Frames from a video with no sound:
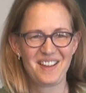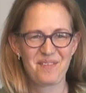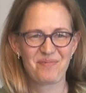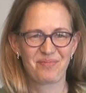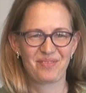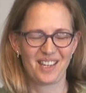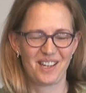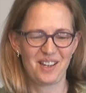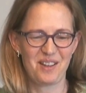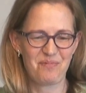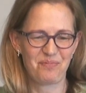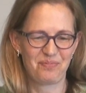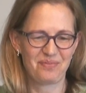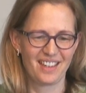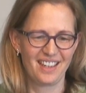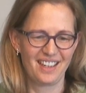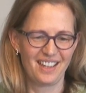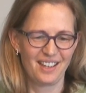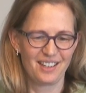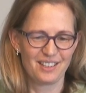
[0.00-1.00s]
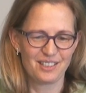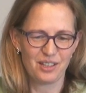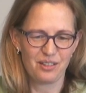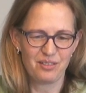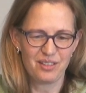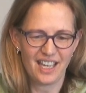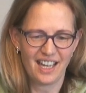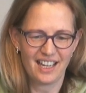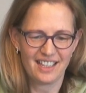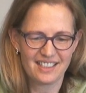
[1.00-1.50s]
Mm. Um,
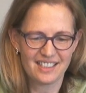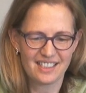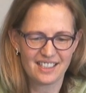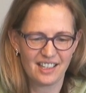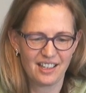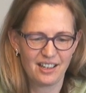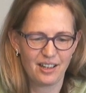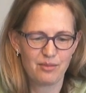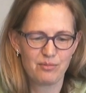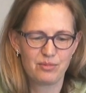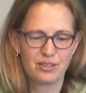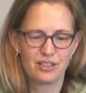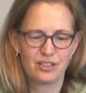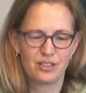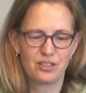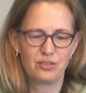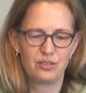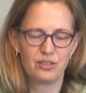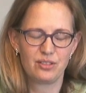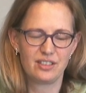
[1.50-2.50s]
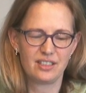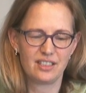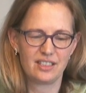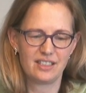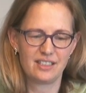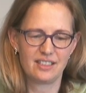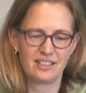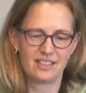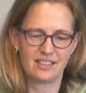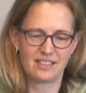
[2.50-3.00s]
so we had uh,
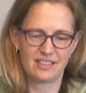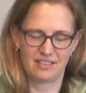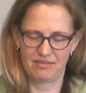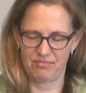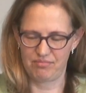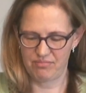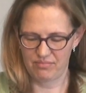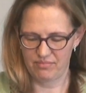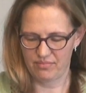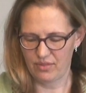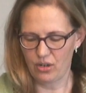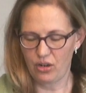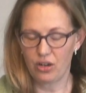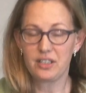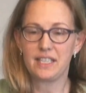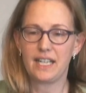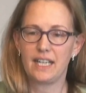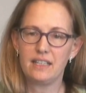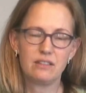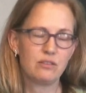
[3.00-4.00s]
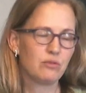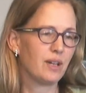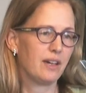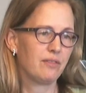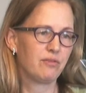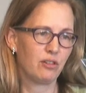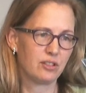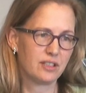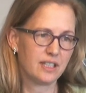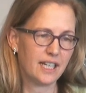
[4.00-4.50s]
students ordained, we
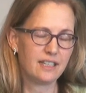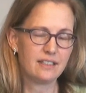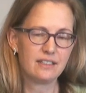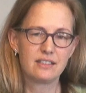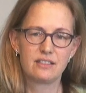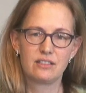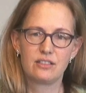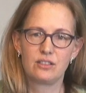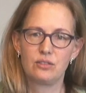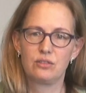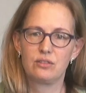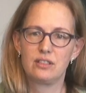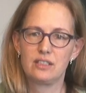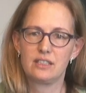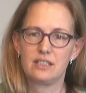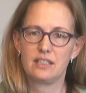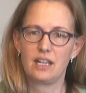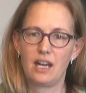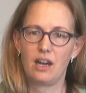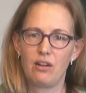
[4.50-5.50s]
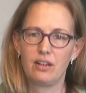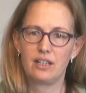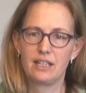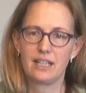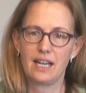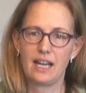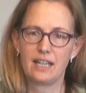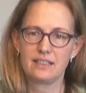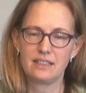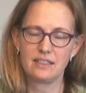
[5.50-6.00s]
have ordained students in our
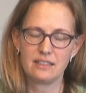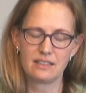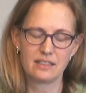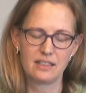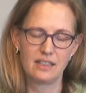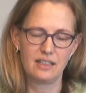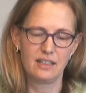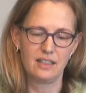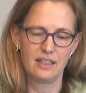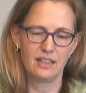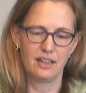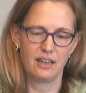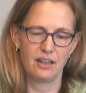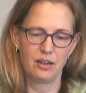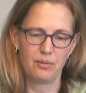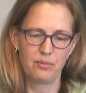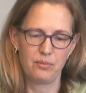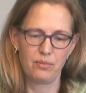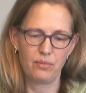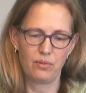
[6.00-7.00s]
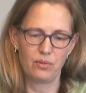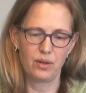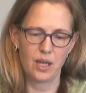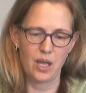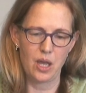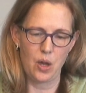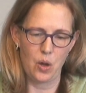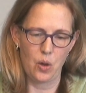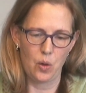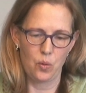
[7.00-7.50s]
classes. Um,
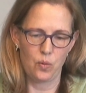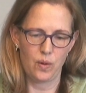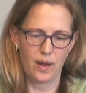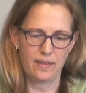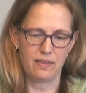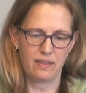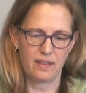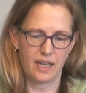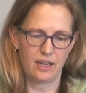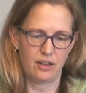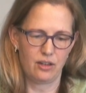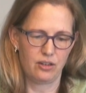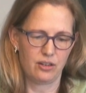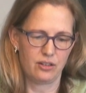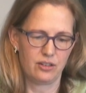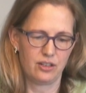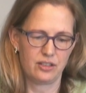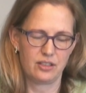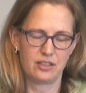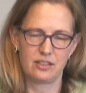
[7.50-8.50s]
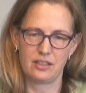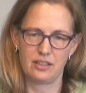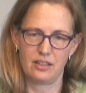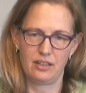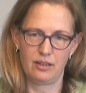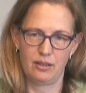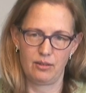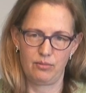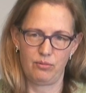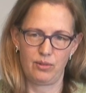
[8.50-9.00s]
when they heard,
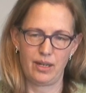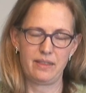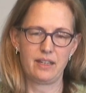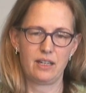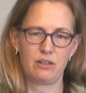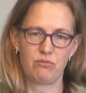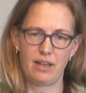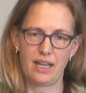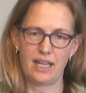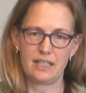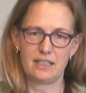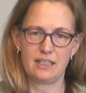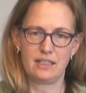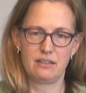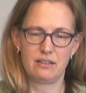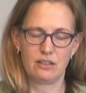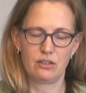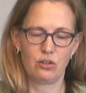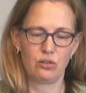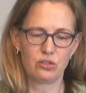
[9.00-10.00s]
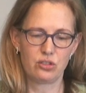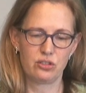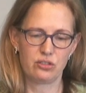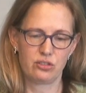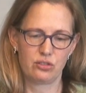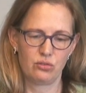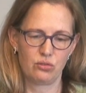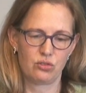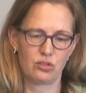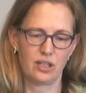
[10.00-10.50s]
um, when they read in the
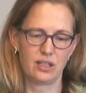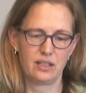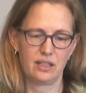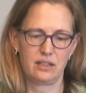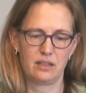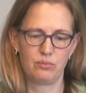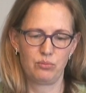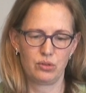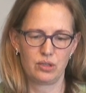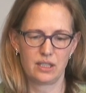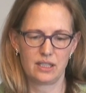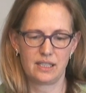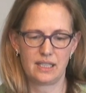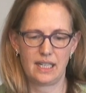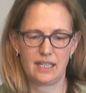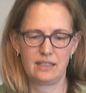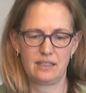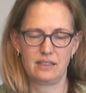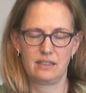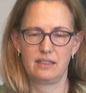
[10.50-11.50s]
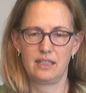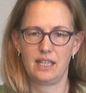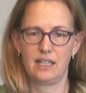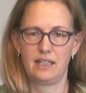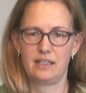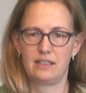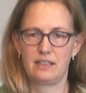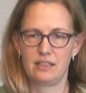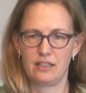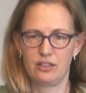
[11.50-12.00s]
Lotus Sutra that the Buddha said
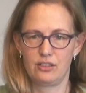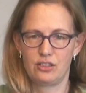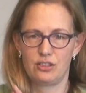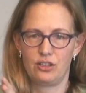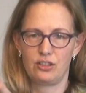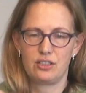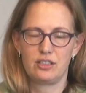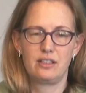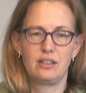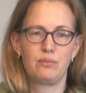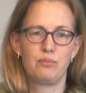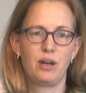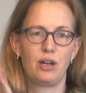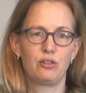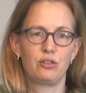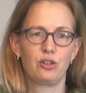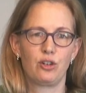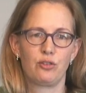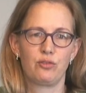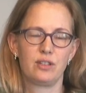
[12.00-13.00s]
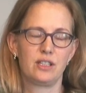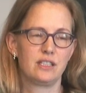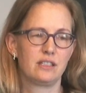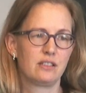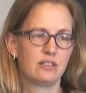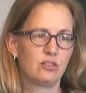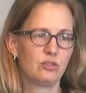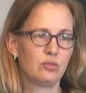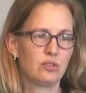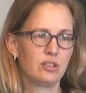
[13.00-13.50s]
that a certain amount of
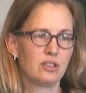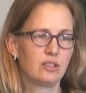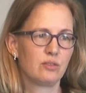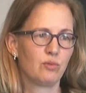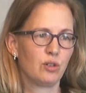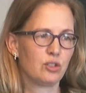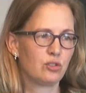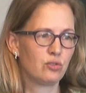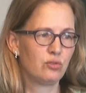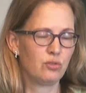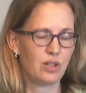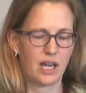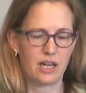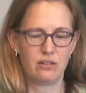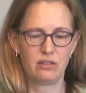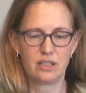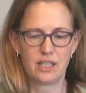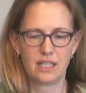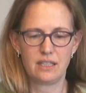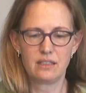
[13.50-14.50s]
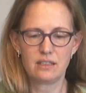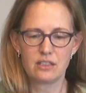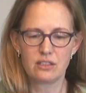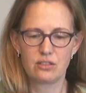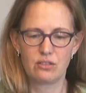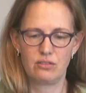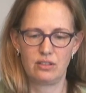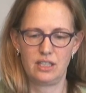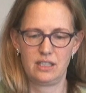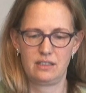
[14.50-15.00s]
his students were too arrogant
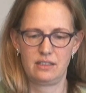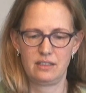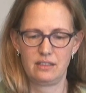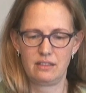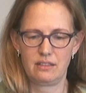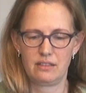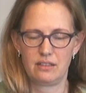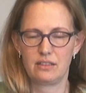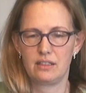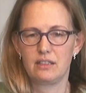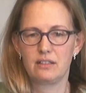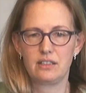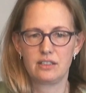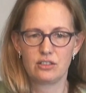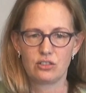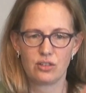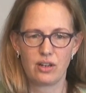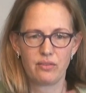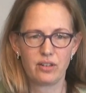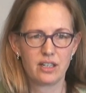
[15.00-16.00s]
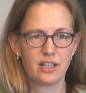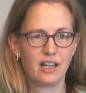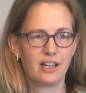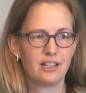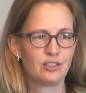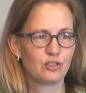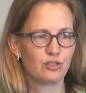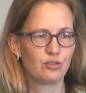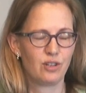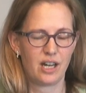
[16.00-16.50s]
to listen, the, these
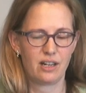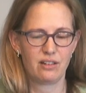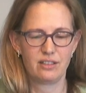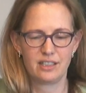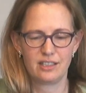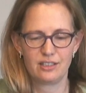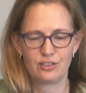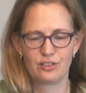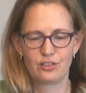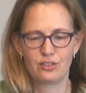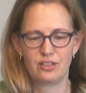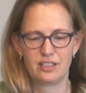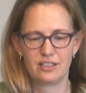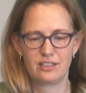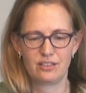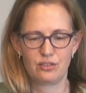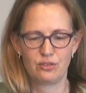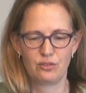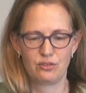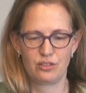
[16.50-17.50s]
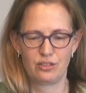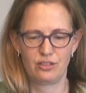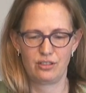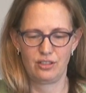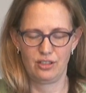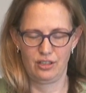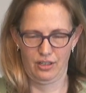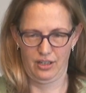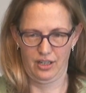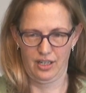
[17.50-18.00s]
Shravakas, too arrogant to listen to
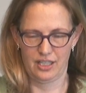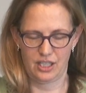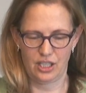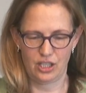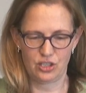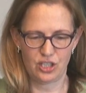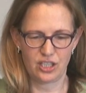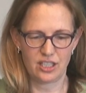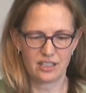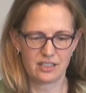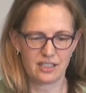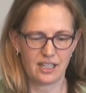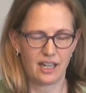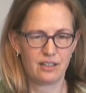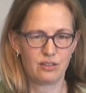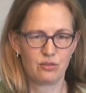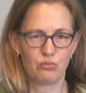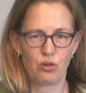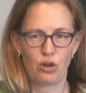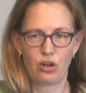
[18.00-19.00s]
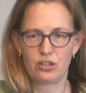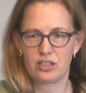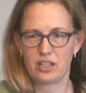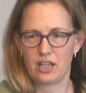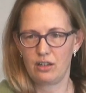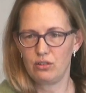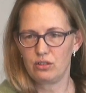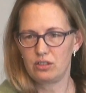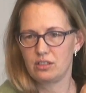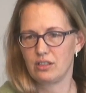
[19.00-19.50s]
the teachings and walked
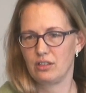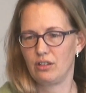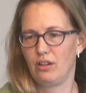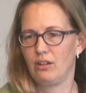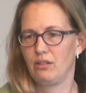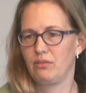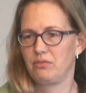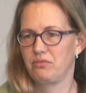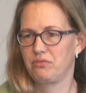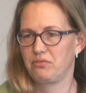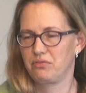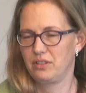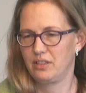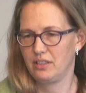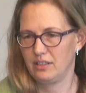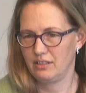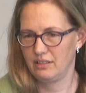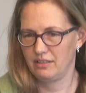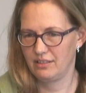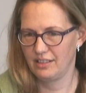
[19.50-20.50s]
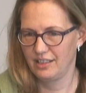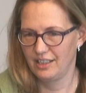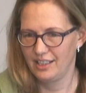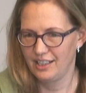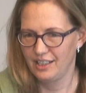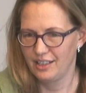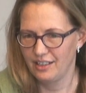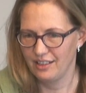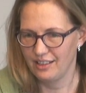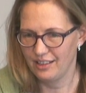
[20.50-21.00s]
out of the
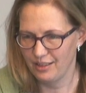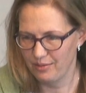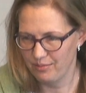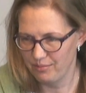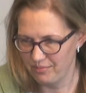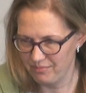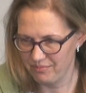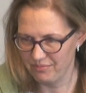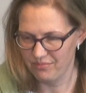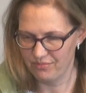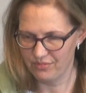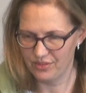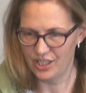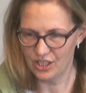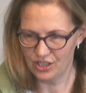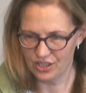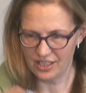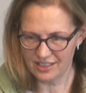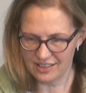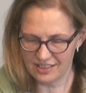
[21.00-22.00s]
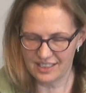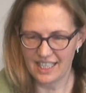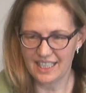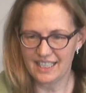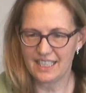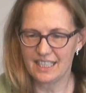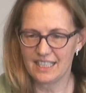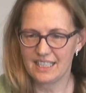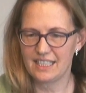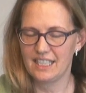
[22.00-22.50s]
um, teaching
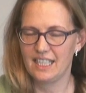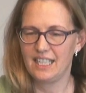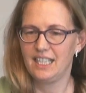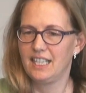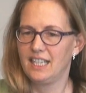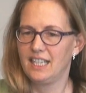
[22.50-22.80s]
settings